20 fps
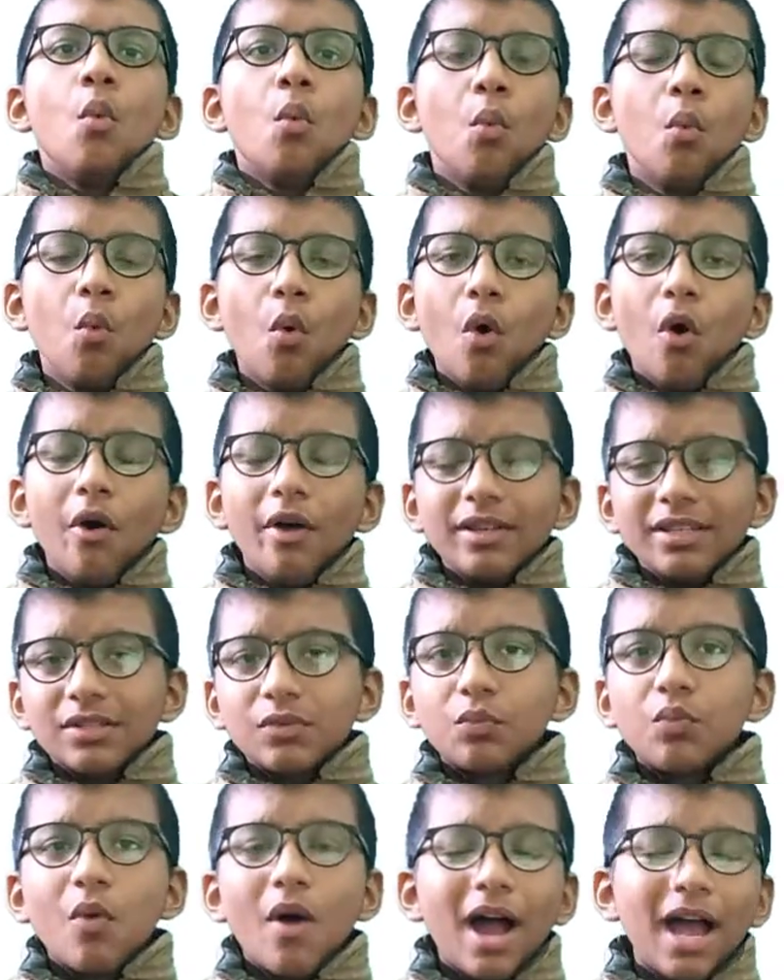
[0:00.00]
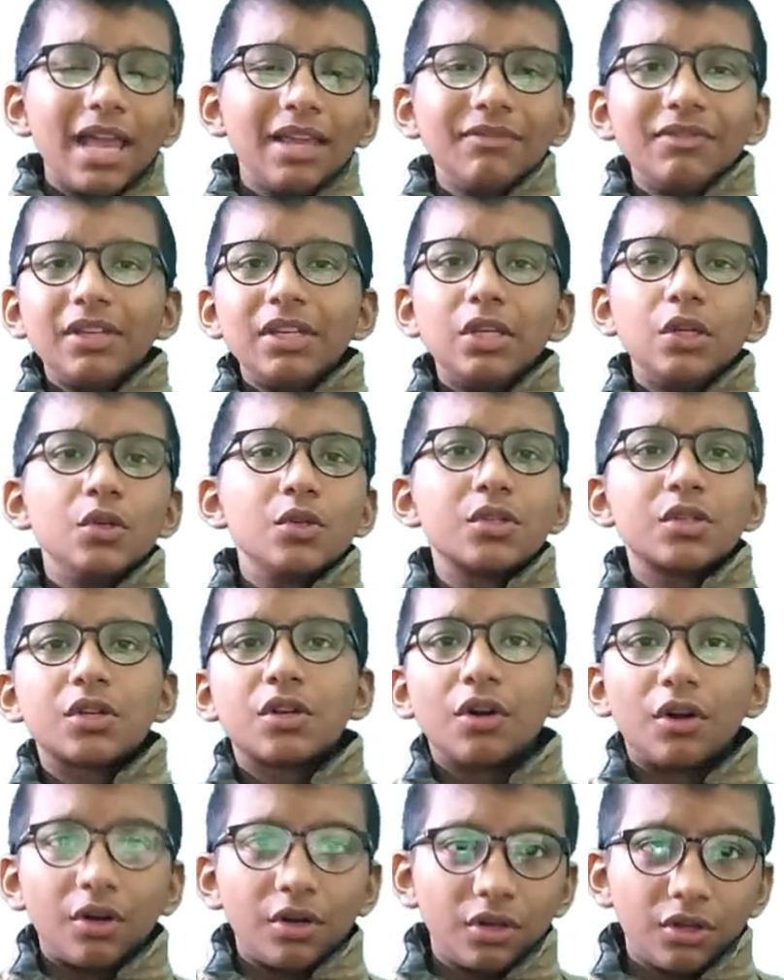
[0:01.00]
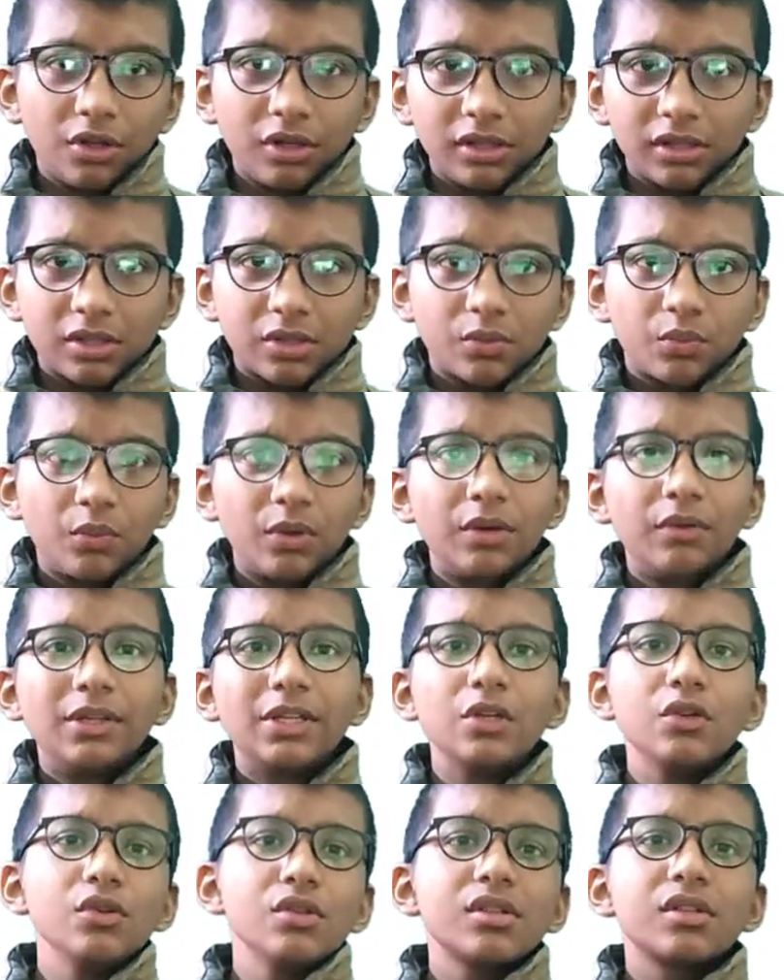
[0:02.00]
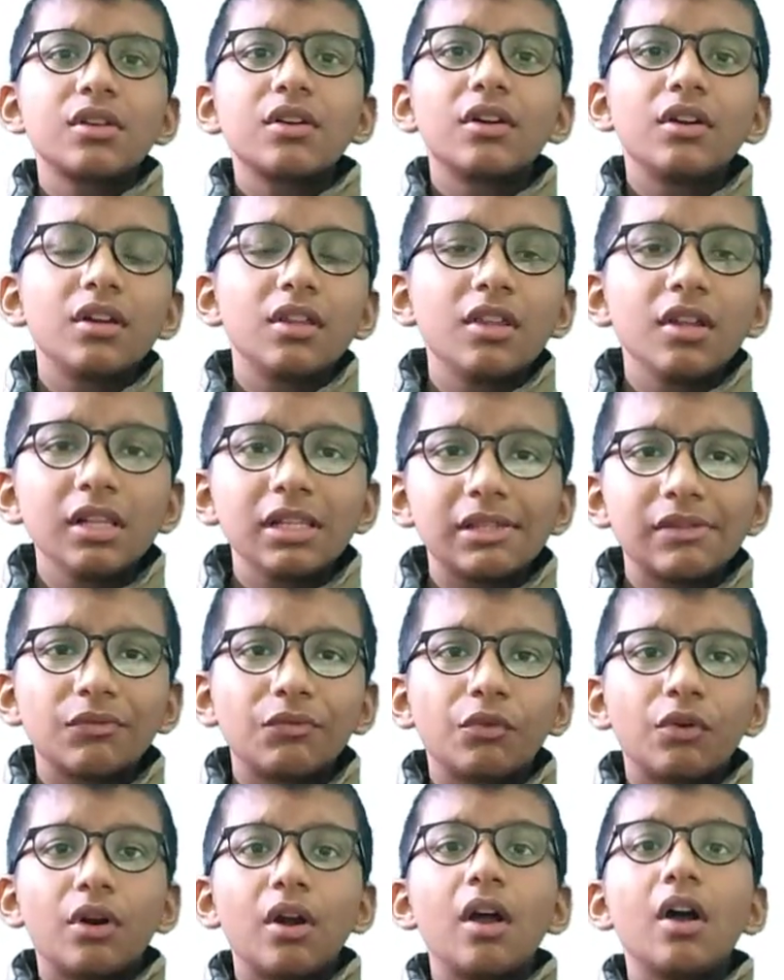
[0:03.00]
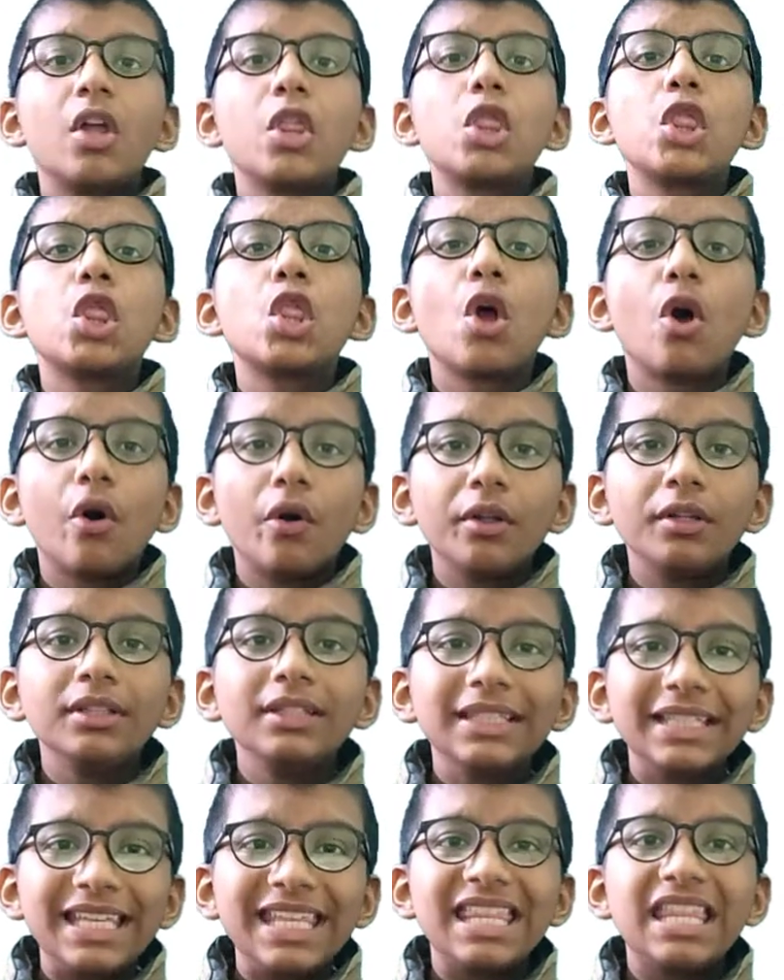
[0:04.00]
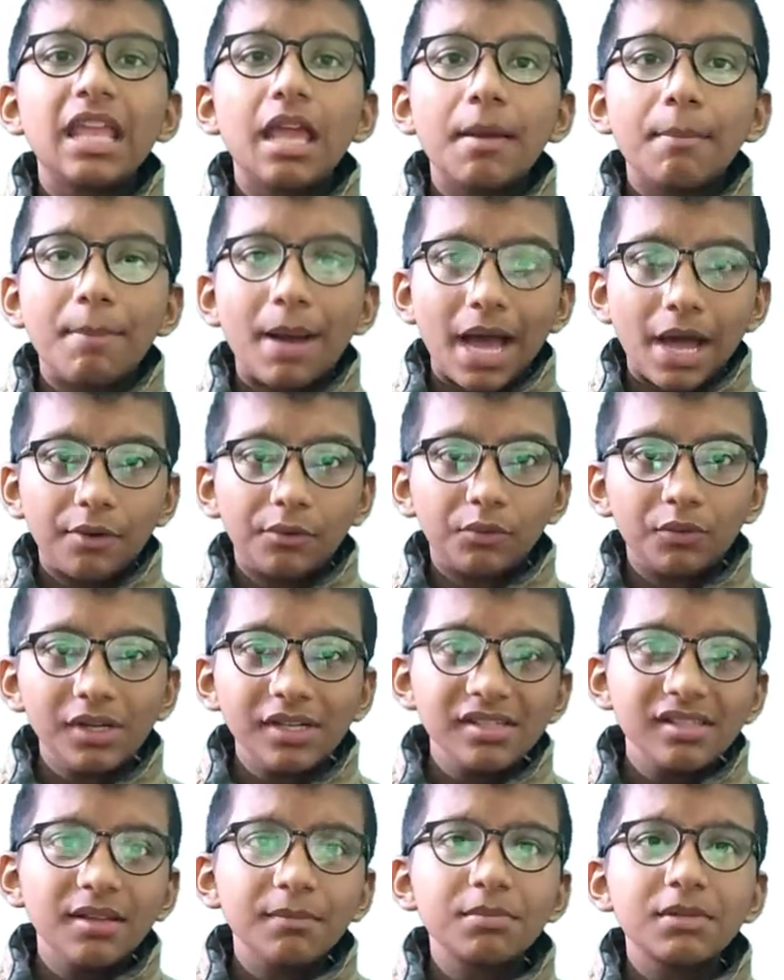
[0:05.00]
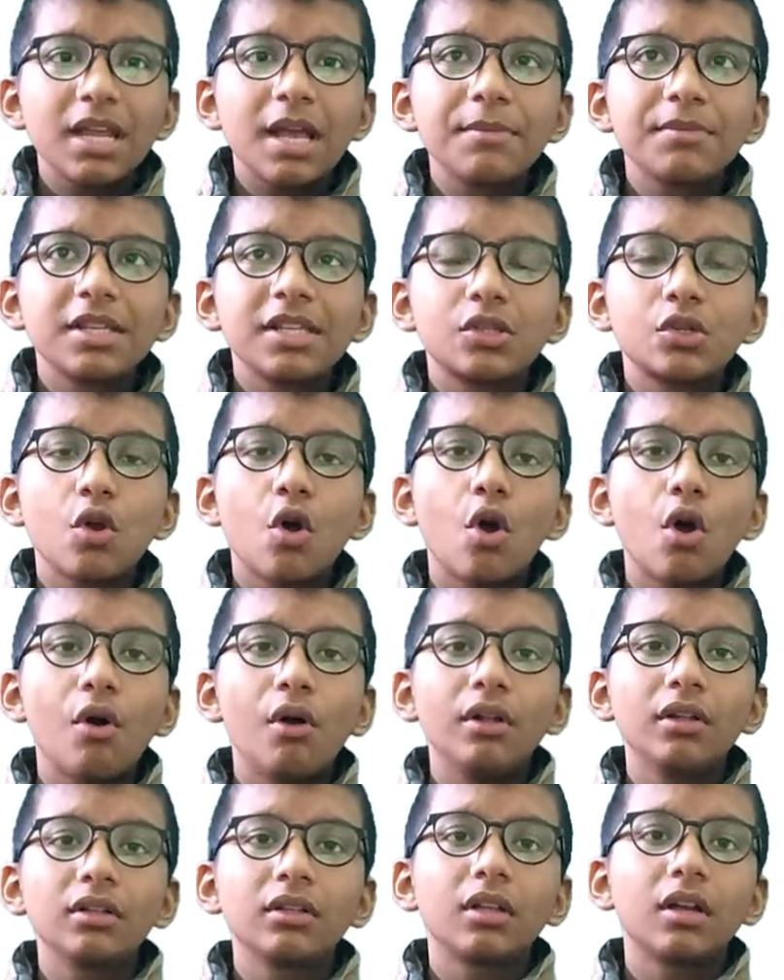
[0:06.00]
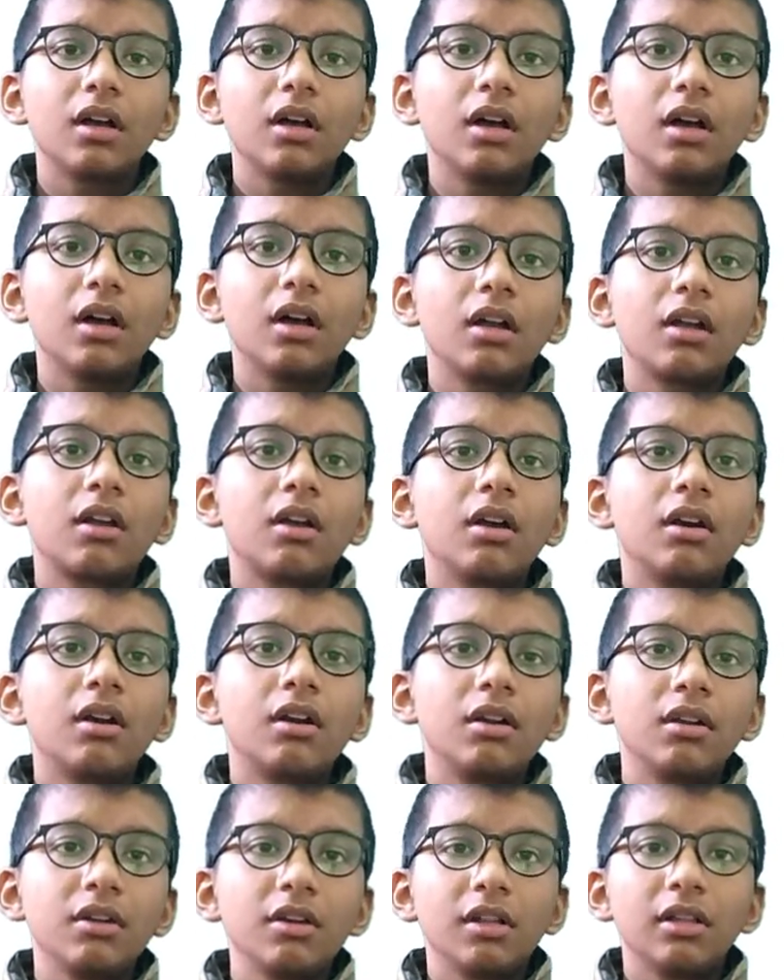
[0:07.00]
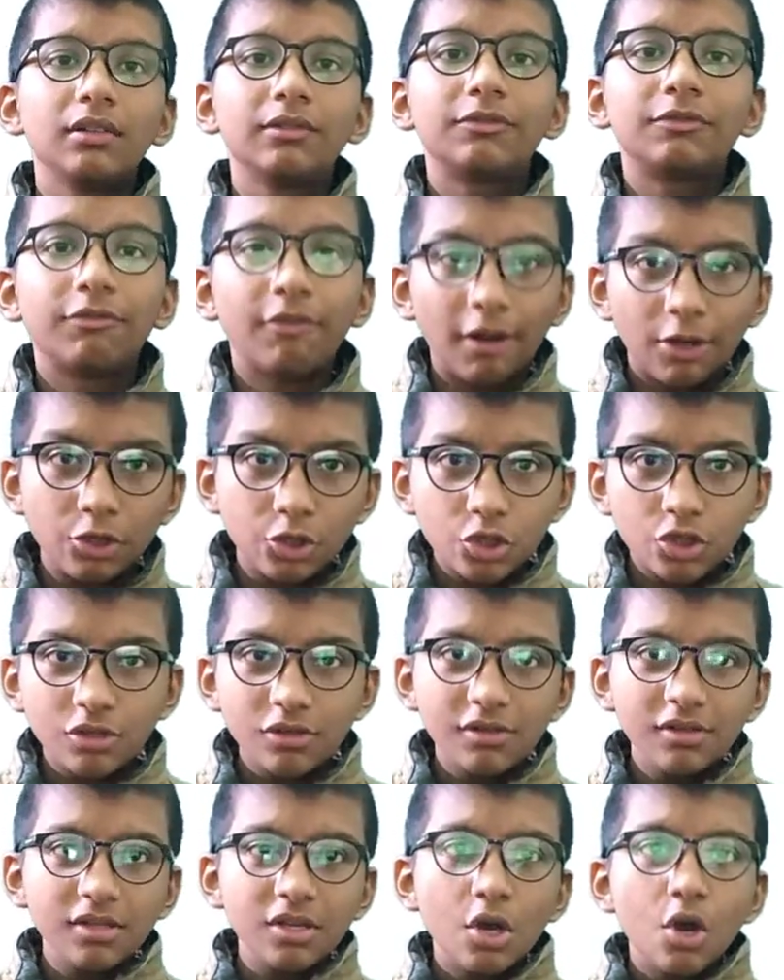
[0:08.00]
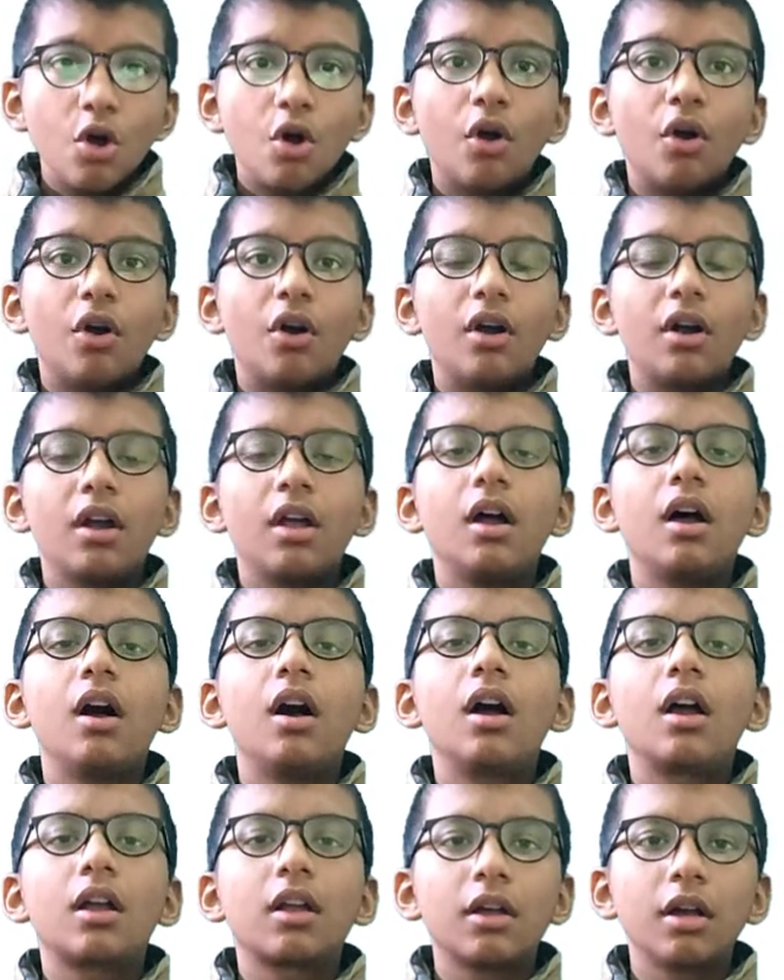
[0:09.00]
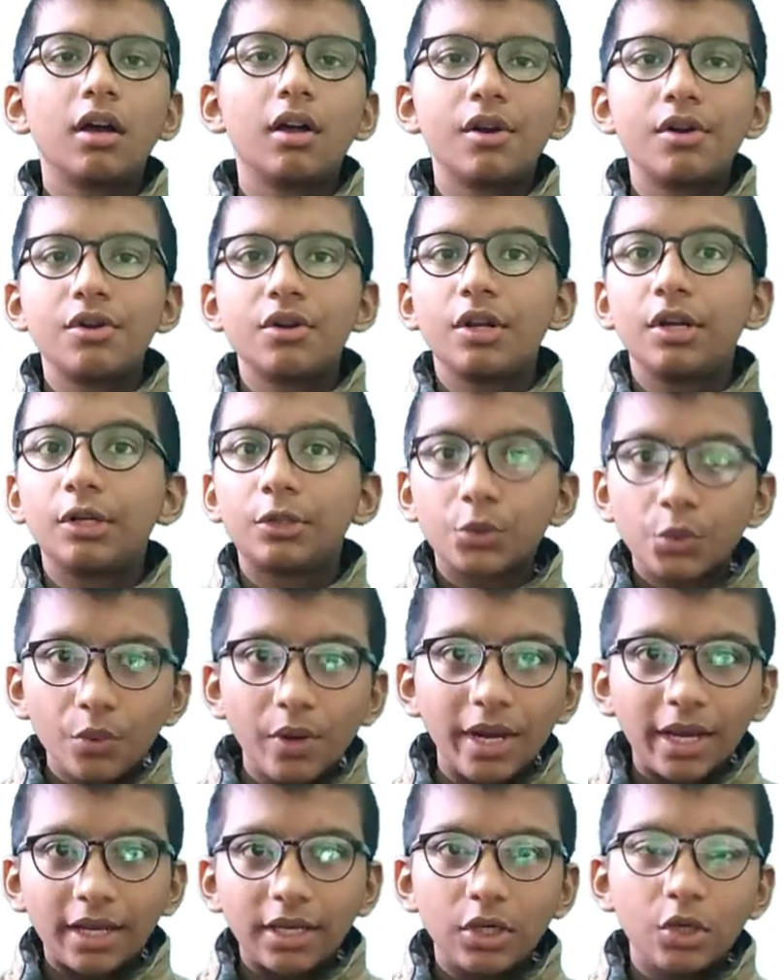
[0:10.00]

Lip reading: Why we use kernels? We use kernels for a non-linear boundary. Sometimes it's called kernel functions or a kernel trick.